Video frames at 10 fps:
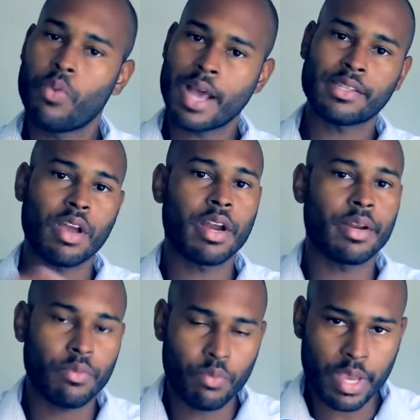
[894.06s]
When I
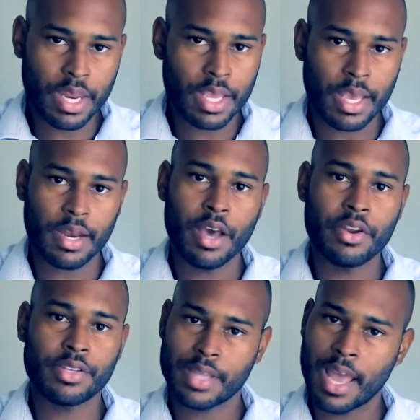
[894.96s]
started reading and
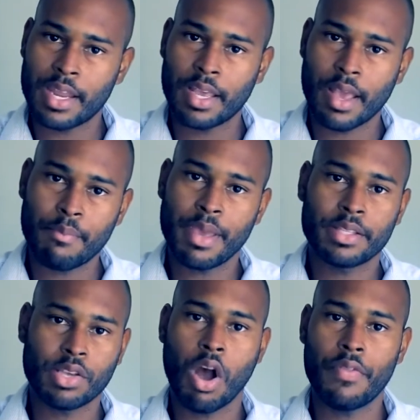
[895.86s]
understanding and
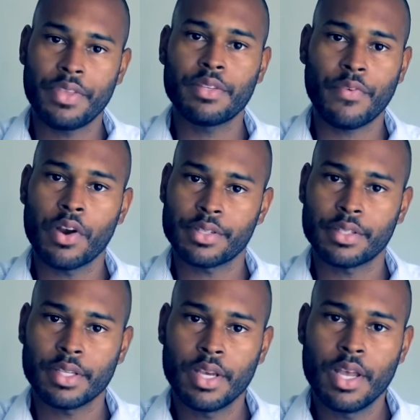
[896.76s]
being taught these
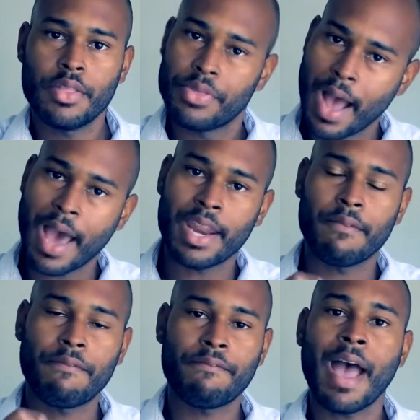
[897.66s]
verses, I
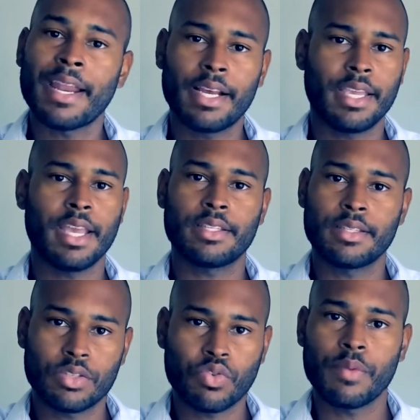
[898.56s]
didn't fight
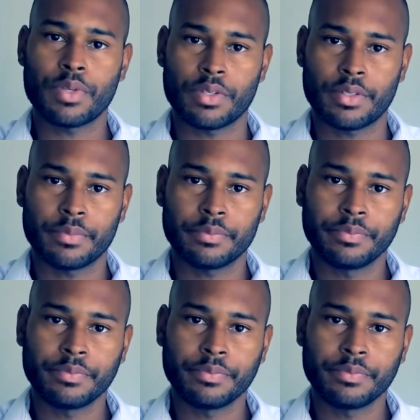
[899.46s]
against the scriptures.